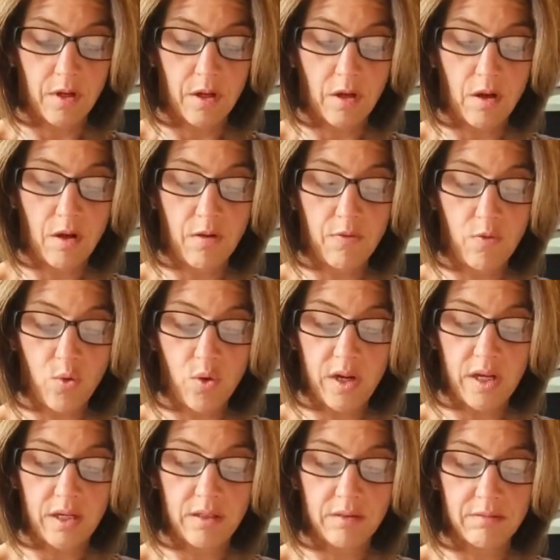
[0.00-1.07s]
Avoid,
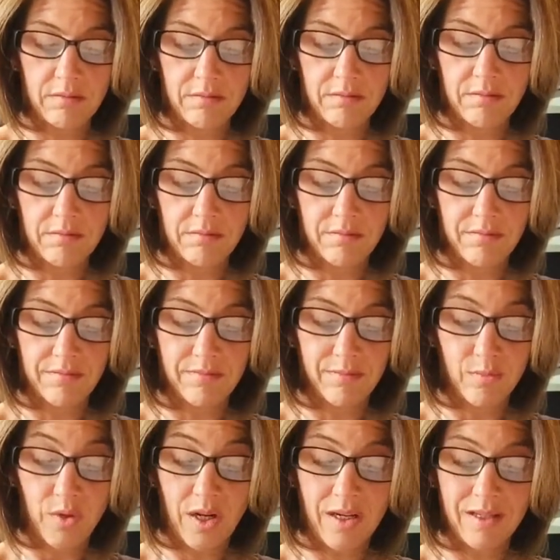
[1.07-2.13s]

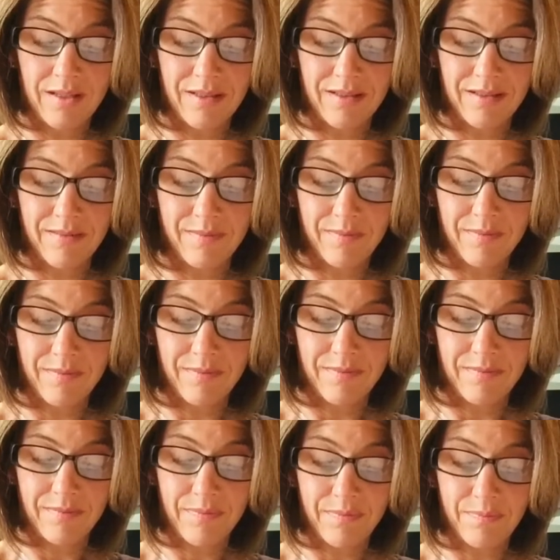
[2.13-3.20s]
right?
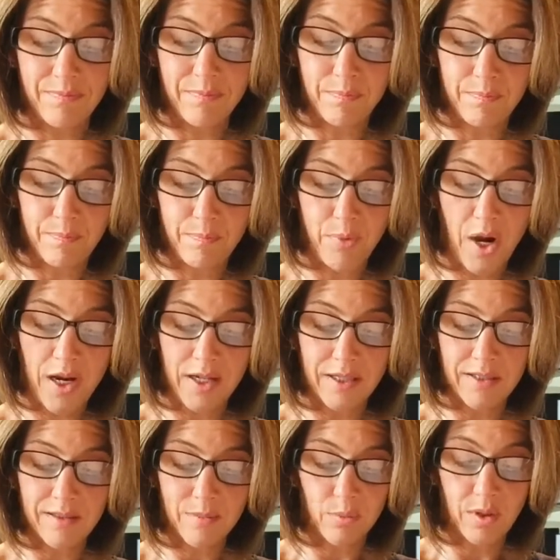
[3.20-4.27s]

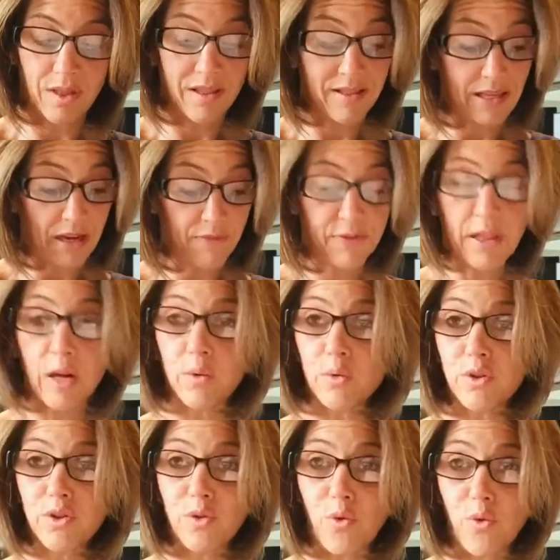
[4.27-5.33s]
Products with
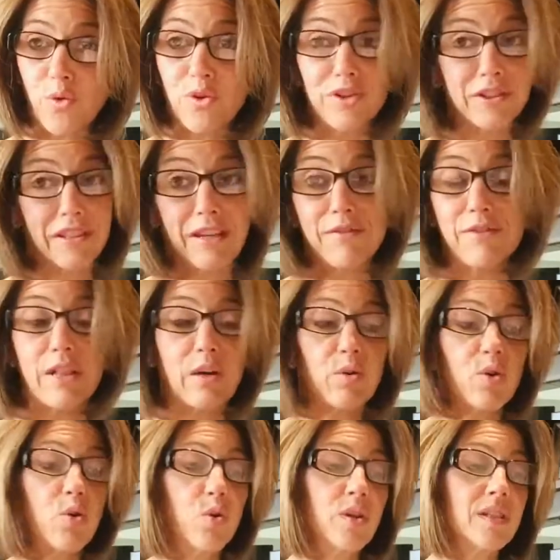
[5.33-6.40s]
safflower or sunflower
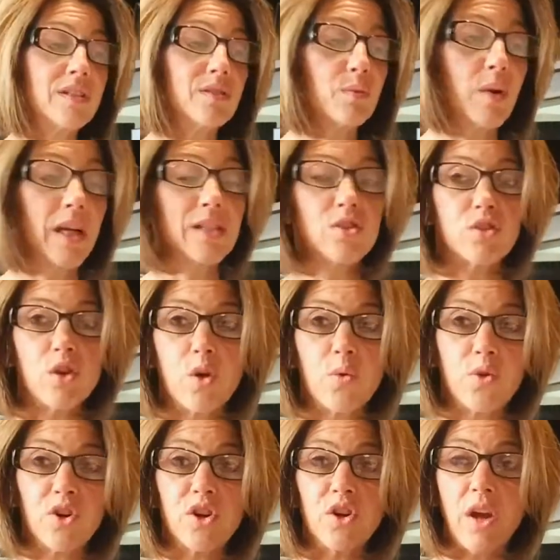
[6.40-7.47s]
oils, right? So
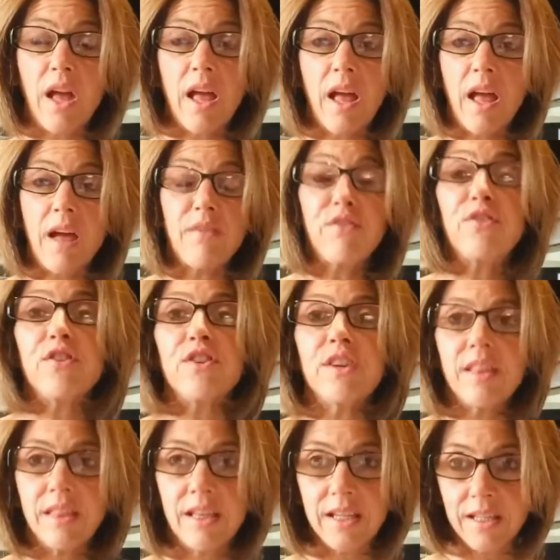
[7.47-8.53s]

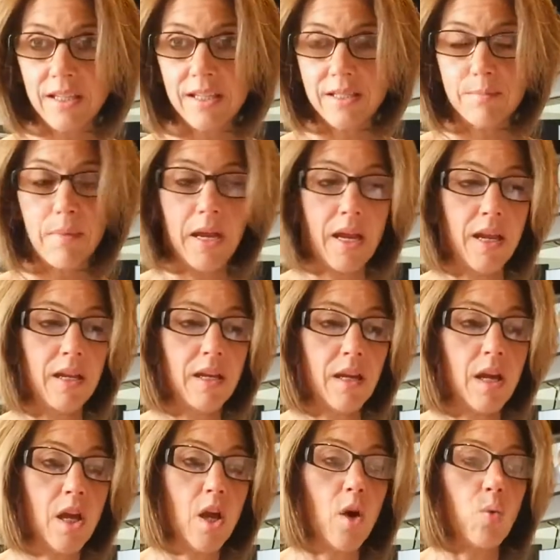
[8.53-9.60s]
everything is made
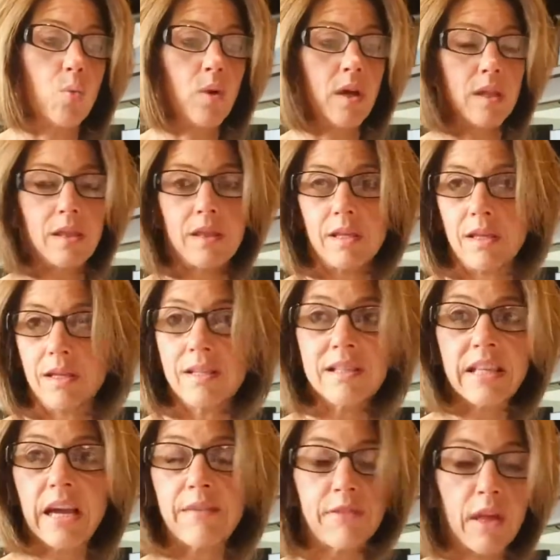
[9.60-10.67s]
with
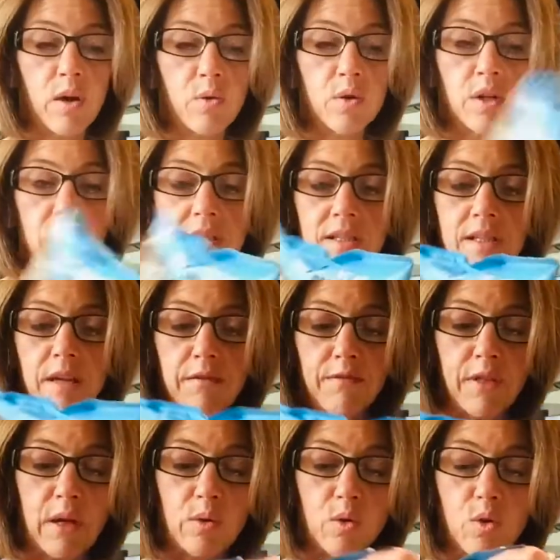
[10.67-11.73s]
safflower and
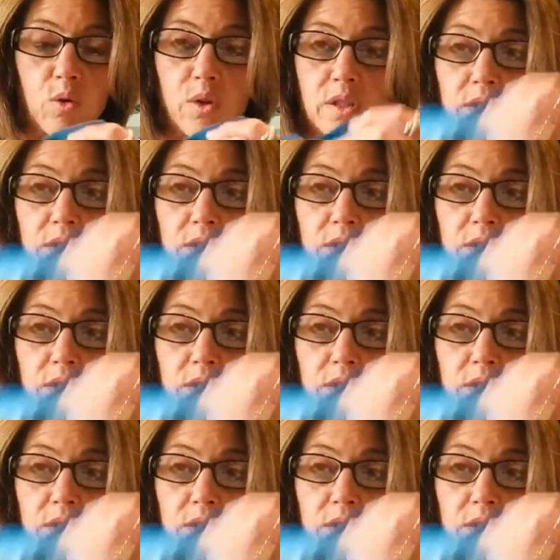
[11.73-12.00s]
sunflower oils.